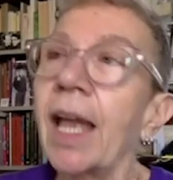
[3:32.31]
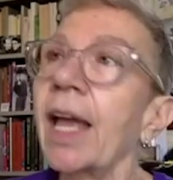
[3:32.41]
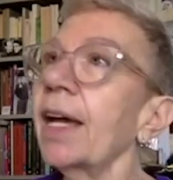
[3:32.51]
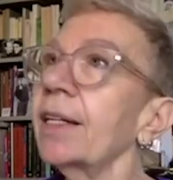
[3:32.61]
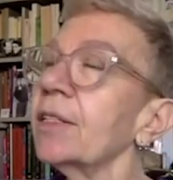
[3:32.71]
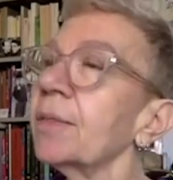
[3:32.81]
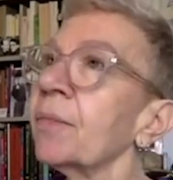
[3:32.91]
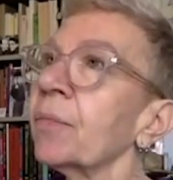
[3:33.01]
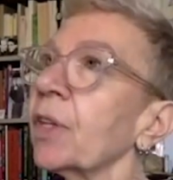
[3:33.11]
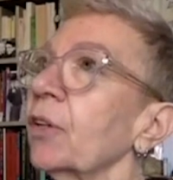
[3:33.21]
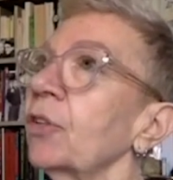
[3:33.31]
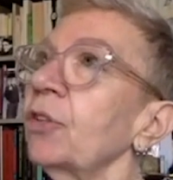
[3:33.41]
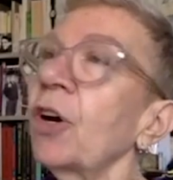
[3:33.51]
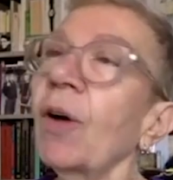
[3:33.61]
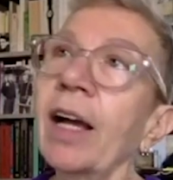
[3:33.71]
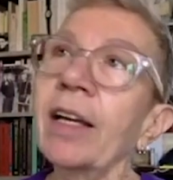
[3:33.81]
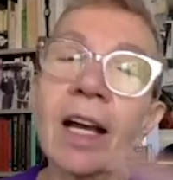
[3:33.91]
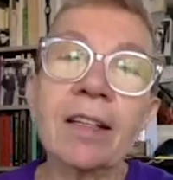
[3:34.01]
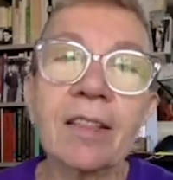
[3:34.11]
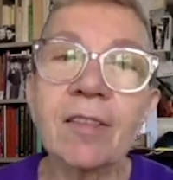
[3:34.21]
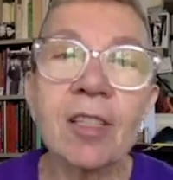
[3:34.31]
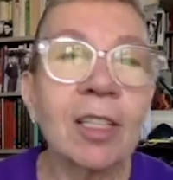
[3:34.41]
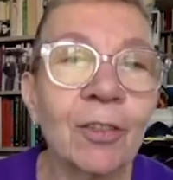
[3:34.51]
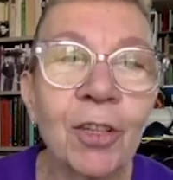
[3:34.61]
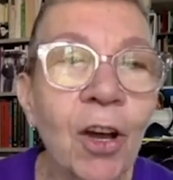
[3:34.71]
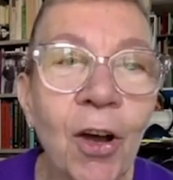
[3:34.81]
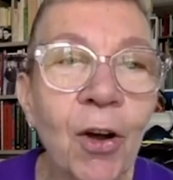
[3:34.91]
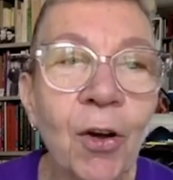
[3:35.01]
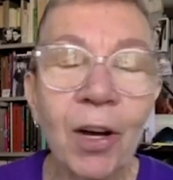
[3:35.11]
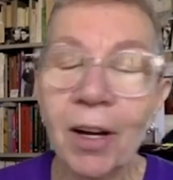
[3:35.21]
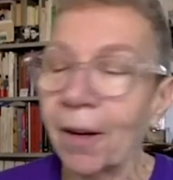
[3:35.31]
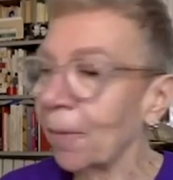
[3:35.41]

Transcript: And, you know, I still know